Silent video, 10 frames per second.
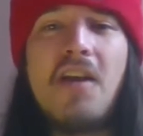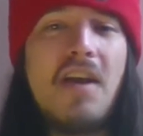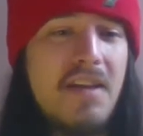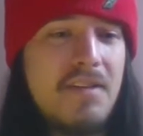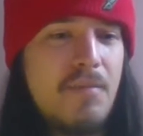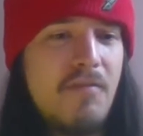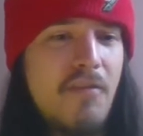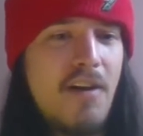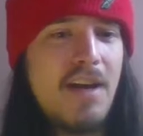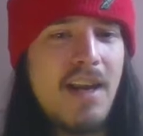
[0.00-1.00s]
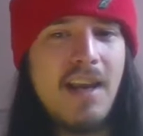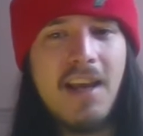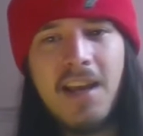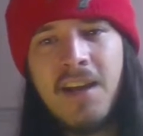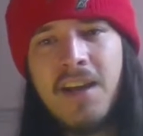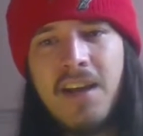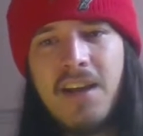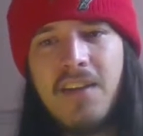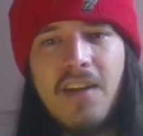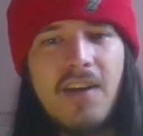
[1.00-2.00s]
He's been very clear
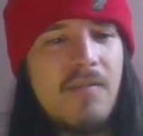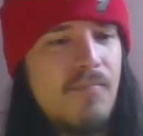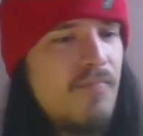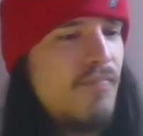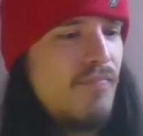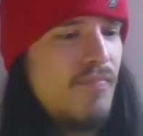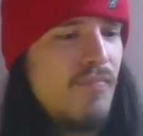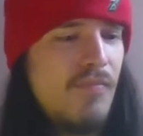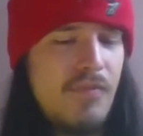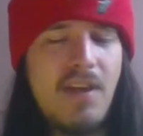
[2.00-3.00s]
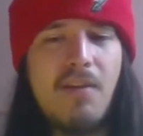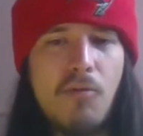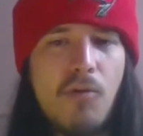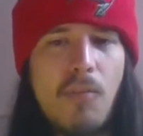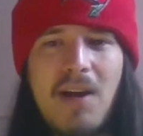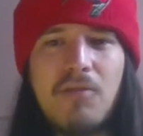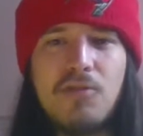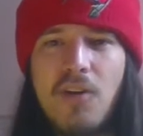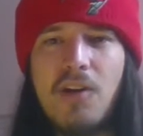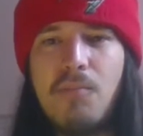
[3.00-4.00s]
that they're all about
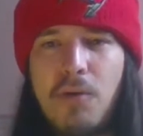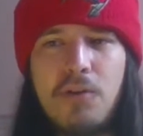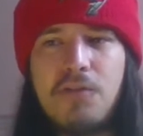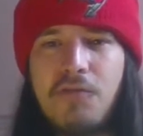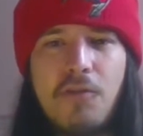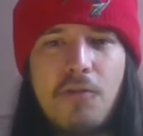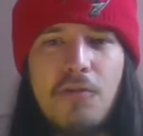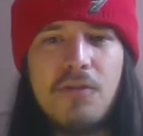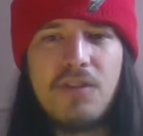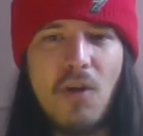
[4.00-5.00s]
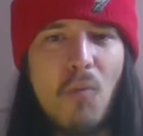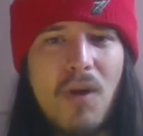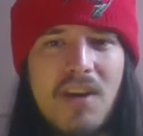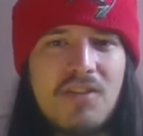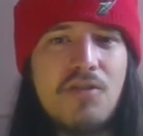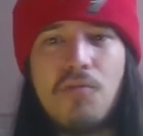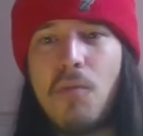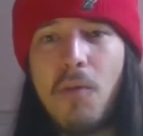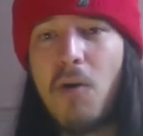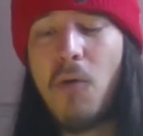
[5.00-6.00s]
trying to push through to win a
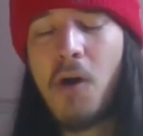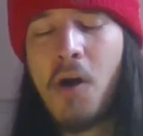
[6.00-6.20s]
Super Bowl.